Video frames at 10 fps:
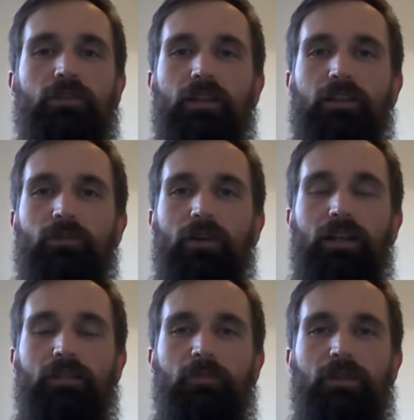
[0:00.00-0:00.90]
So that's why
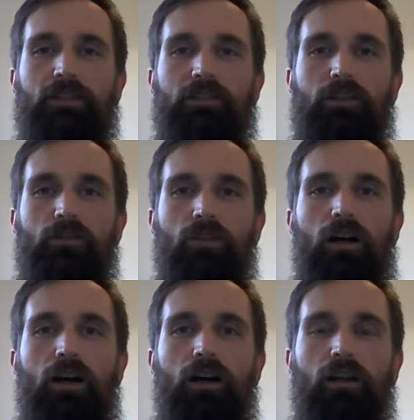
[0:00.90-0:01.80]
it's been so
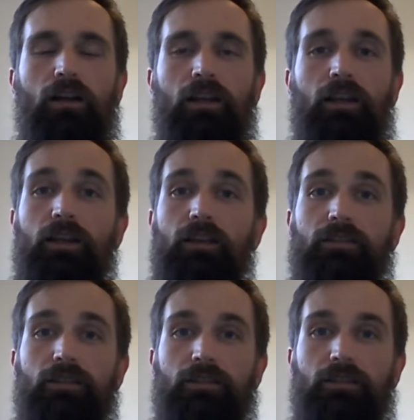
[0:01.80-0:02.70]
long
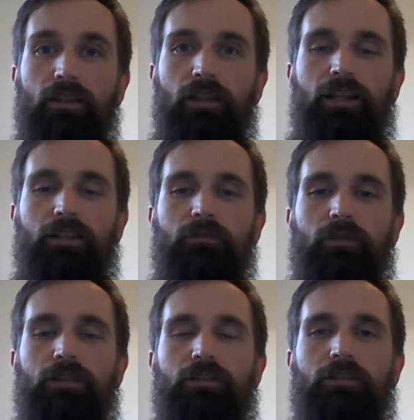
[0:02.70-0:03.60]
since the last one.